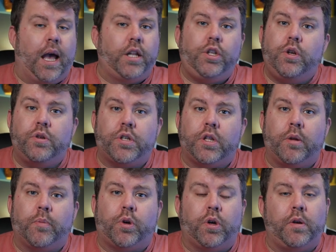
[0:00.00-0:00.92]
And using
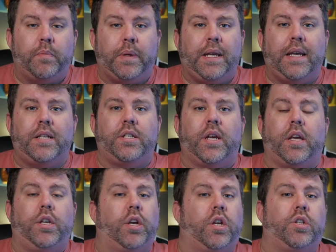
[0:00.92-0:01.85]
them couldn't be easier.
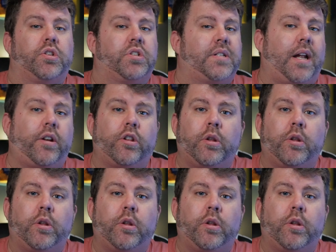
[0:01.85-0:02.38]
You can just stand